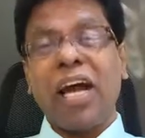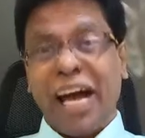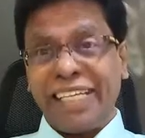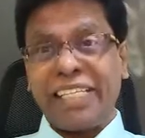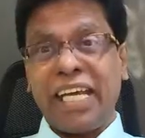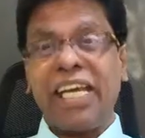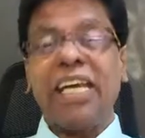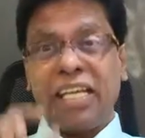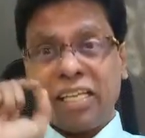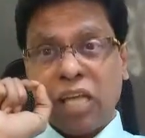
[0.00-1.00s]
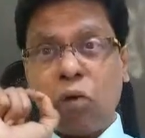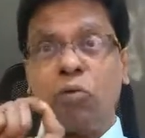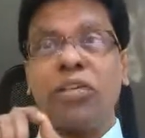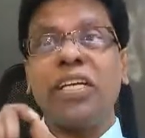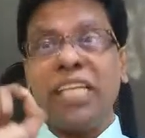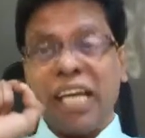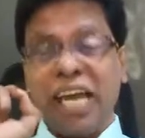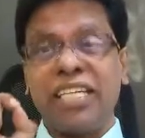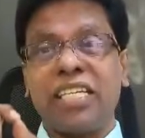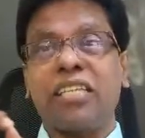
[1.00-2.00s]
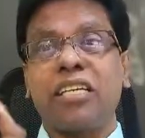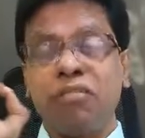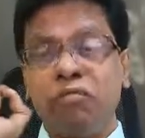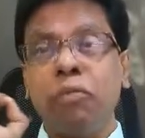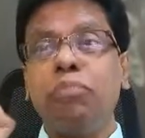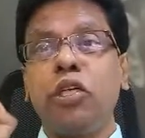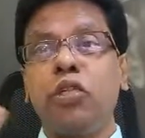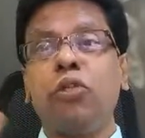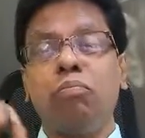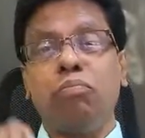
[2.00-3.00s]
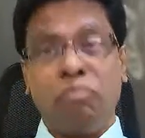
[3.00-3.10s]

I say 1852